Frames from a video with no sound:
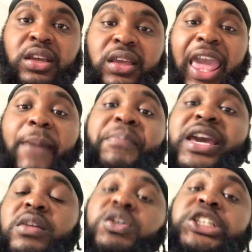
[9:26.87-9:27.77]
and being
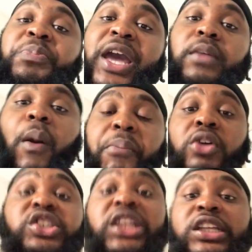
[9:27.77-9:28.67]
a respectable
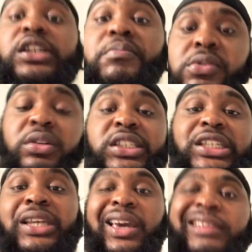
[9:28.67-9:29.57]
person in the
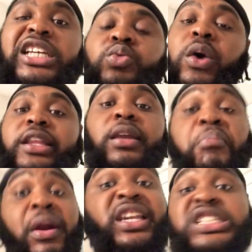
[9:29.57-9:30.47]
community that's willing to
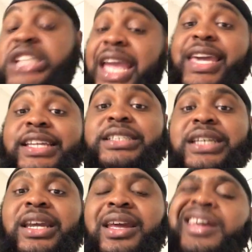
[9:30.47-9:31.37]
bring change.
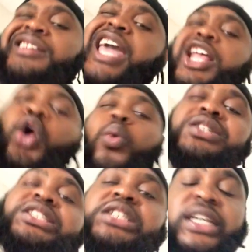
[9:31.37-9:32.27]
They don't want
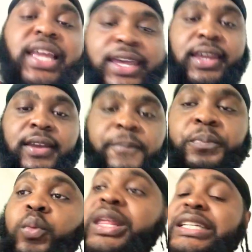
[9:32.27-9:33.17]
to see that.
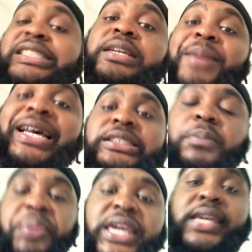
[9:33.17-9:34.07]
When they see Master
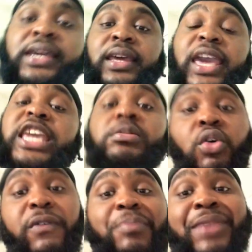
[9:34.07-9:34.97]
P and he
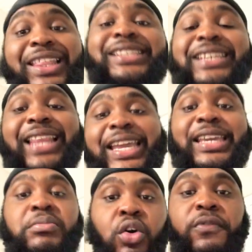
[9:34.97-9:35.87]
moving militant like he
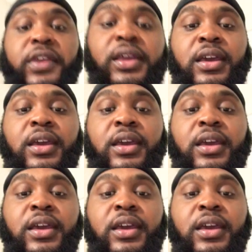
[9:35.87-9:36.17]
moving,